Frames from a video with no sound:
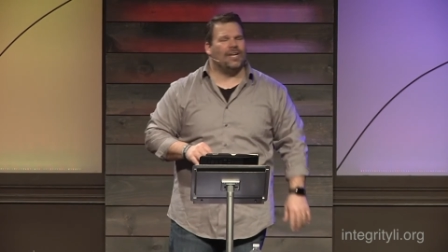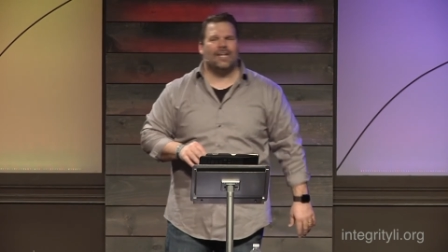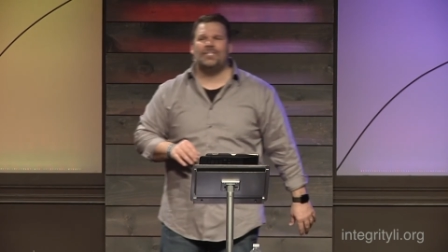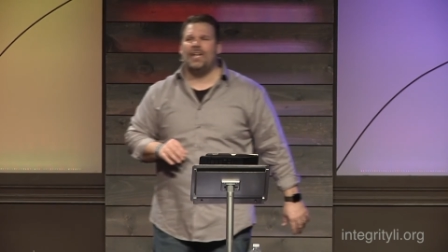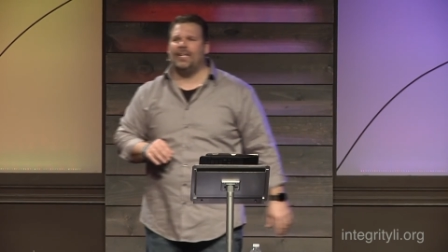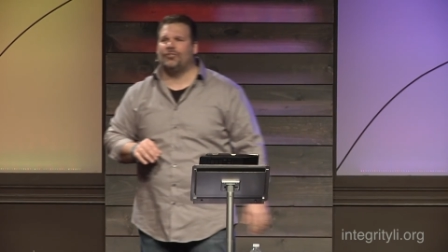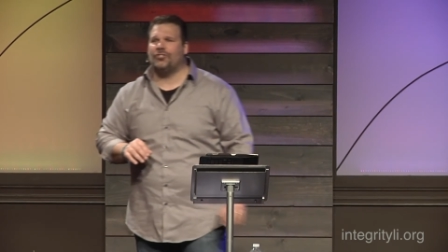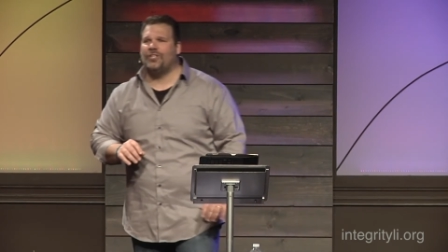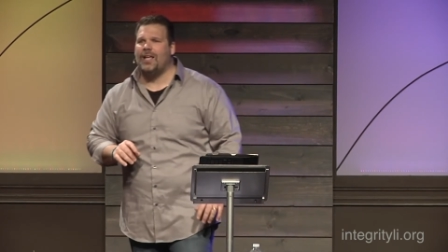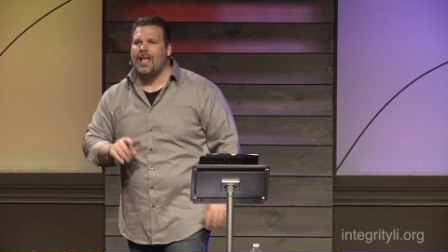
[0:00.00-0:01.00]
Isn't it
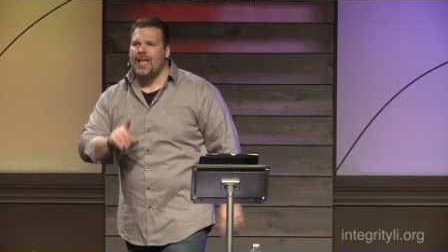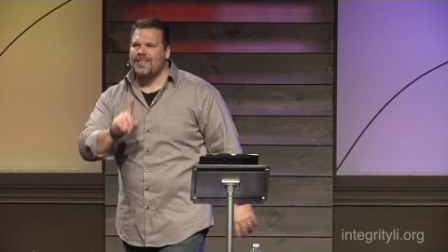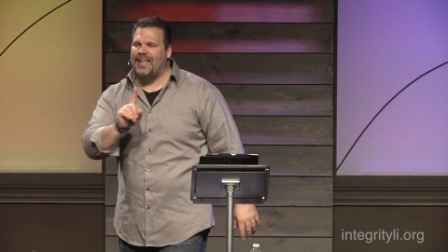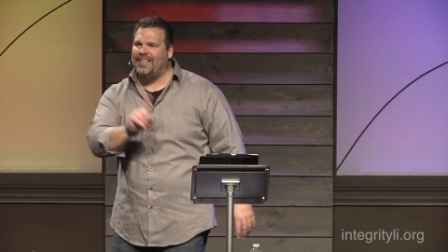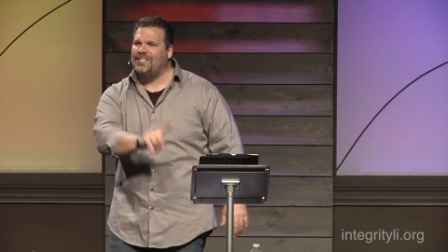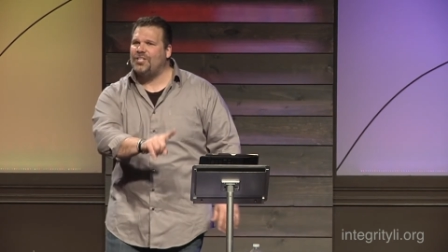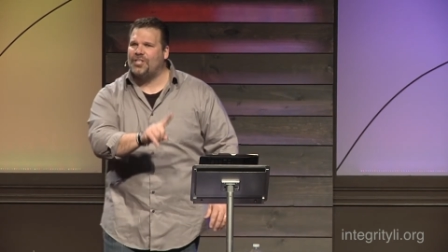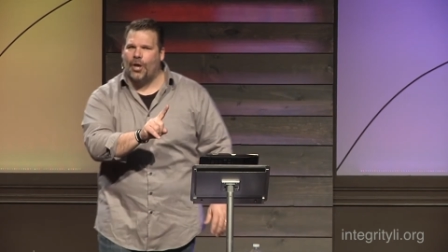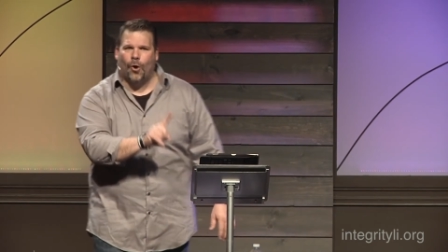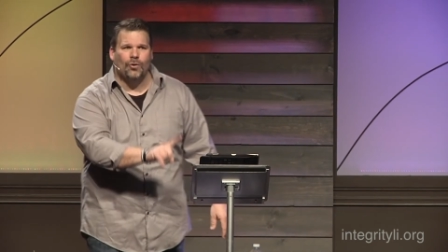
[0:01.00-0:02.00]
interesting that this is
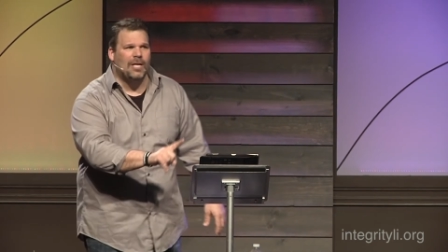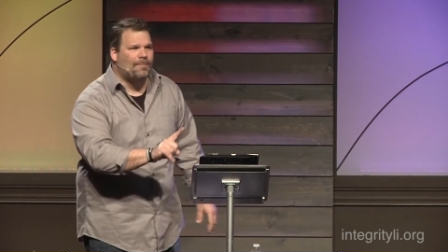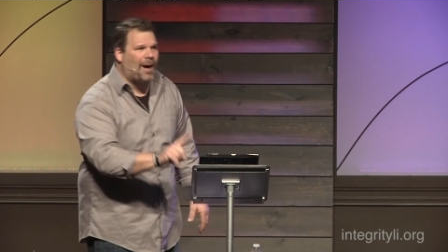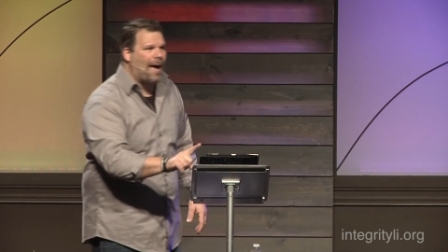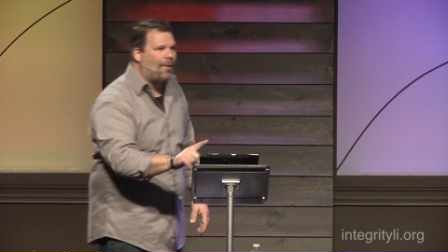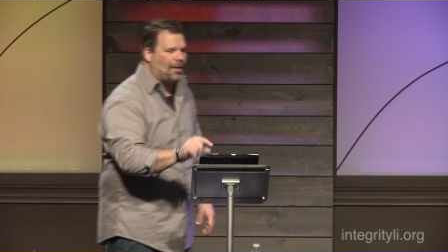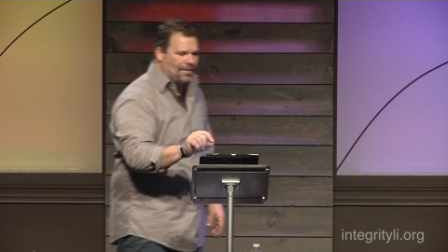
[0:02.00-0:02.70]
the only Bible,